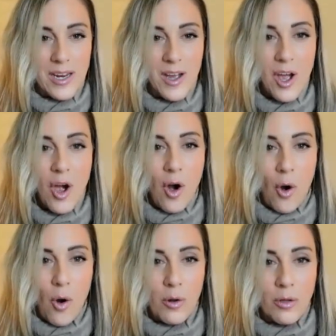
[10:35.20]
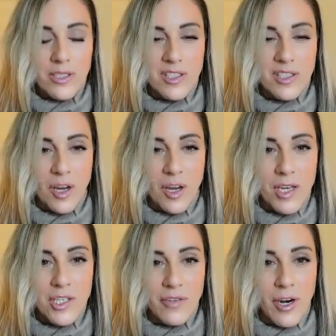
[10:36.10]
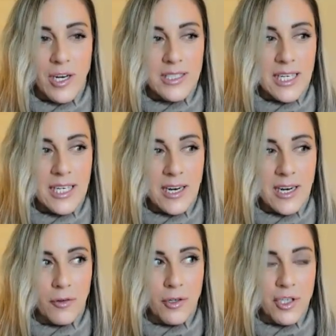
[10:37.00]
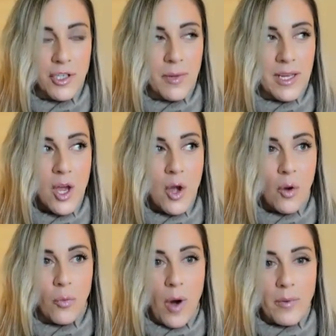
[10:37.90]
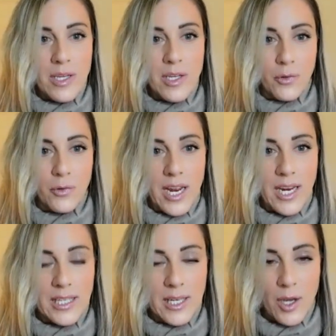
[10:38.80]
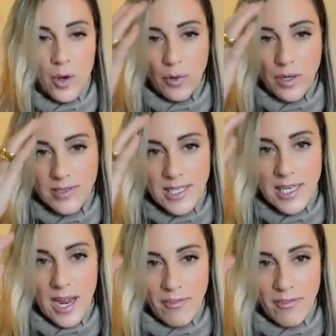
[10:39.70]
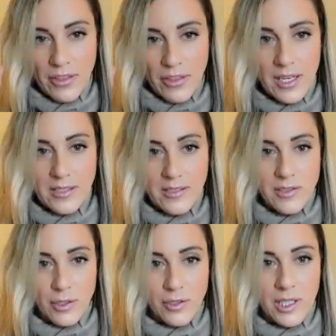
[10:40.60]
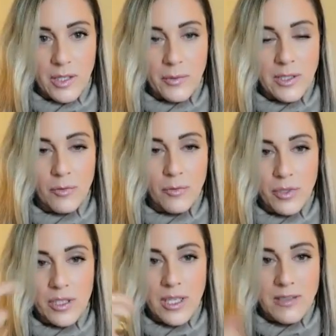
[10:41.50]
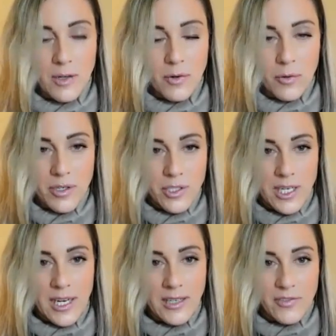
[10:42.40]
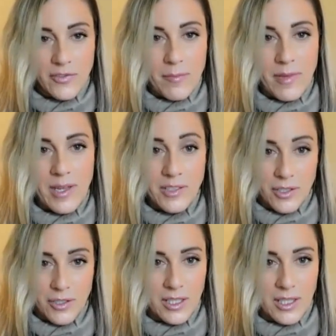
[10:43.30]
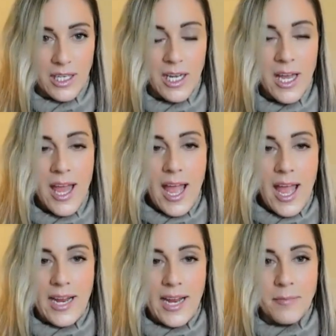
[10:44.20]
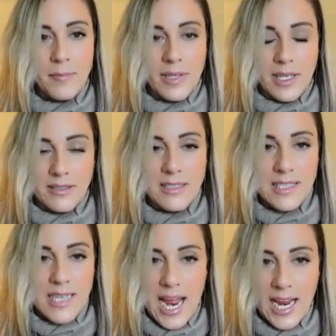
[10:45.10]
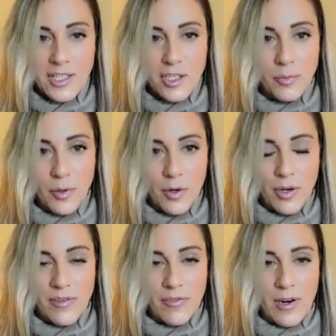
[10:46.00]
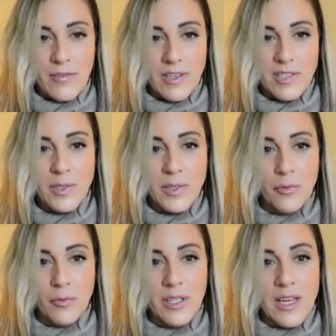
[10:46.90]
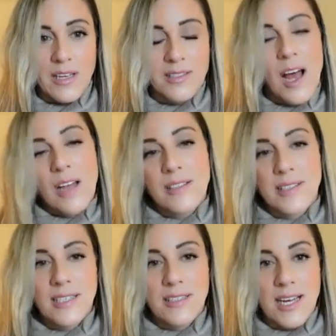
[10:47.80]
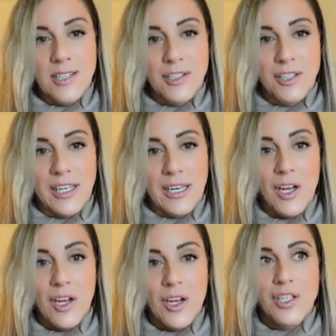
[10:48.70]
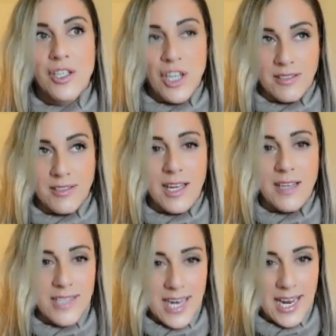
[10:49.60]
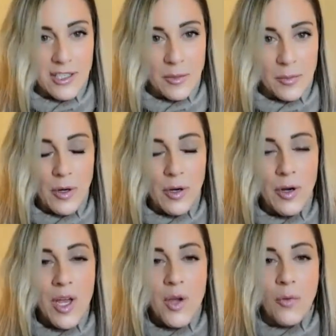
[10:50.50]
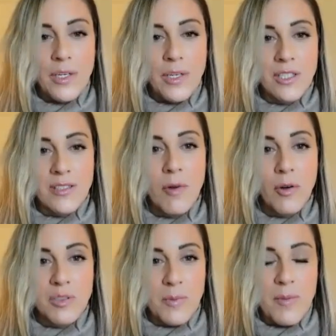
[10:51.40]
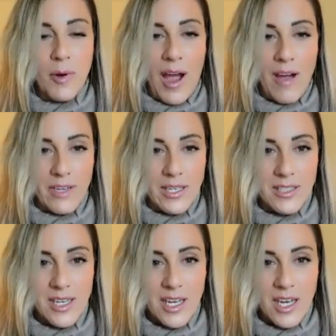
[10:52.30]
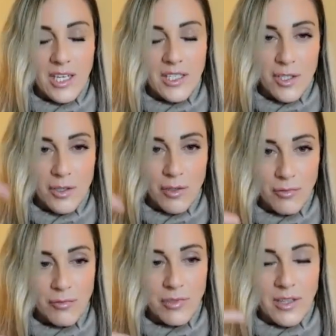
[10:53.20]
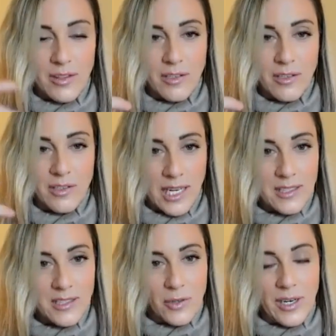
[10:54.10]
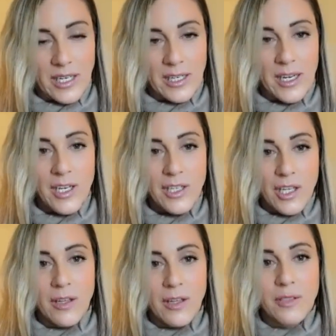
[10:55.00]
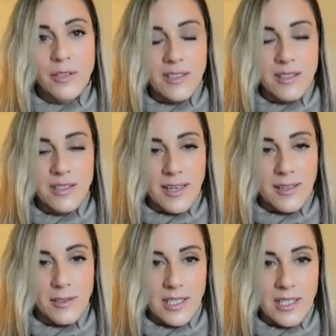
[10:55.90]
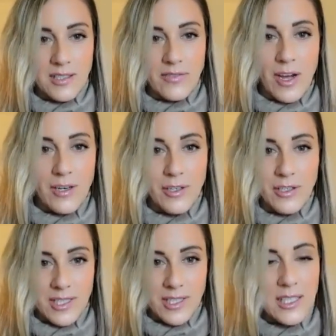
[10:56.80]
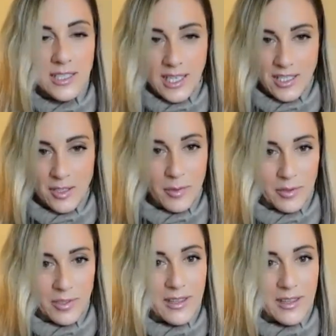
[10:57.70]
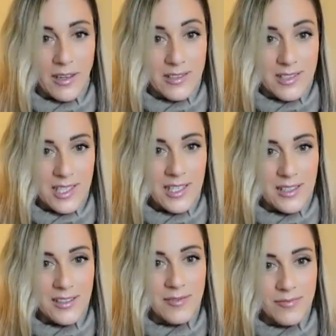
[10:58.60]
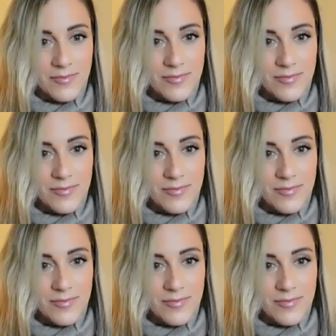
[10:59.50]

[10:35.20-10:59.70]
we hold so much of our identity, our ownership, like what we create, like we see everything externally. We don't realize it originates from internally. And because it's tangible in front of us, we don't realize the unseen is actually just as tangible. Most people haven't attuned their sensory to those subtleties of understanding the tangibility and the unseen.